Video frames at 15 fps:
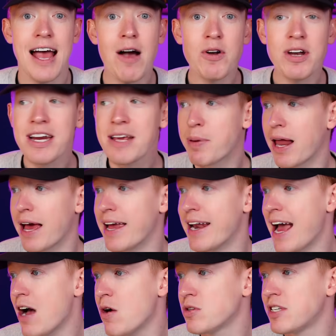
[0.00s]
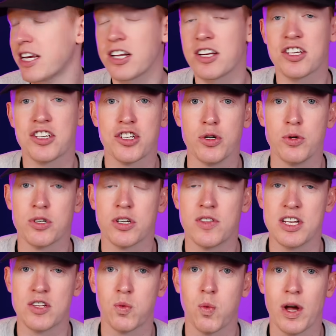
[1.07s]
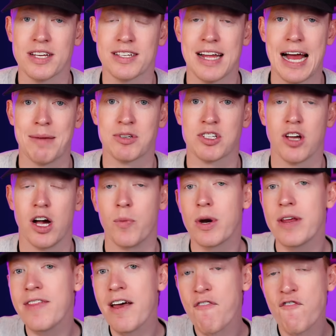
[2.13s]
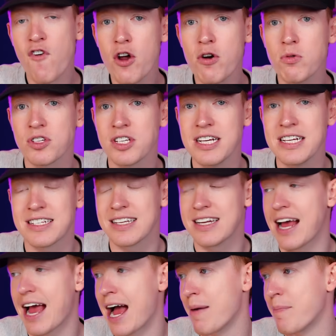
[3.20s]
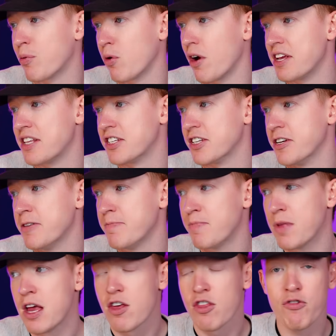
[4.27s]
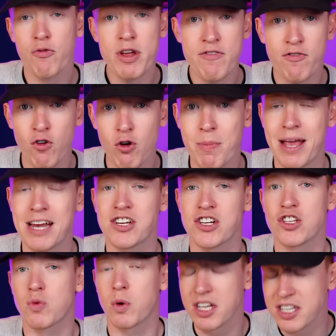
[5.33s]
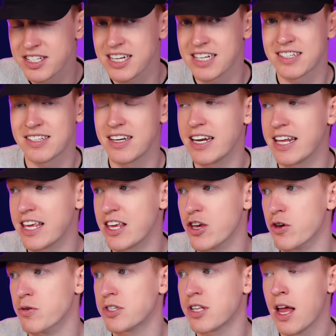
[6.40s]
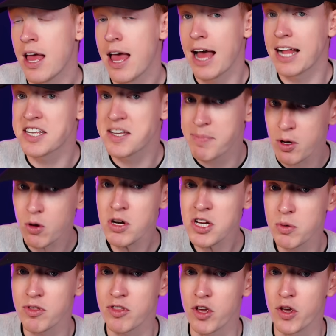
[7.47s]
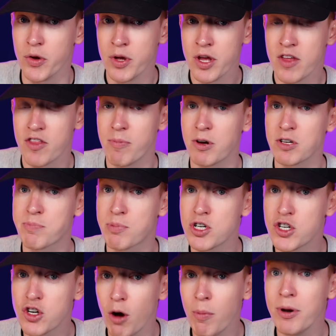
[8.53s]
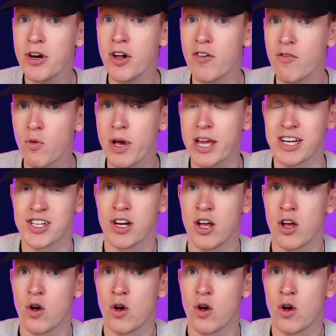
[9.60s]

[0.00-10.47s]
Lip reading: how did he play and how is it going to suit this West Ham side? Well, in that final season at Brighton, 3 formations were consistently used. And to be honest with you, the most predominant of which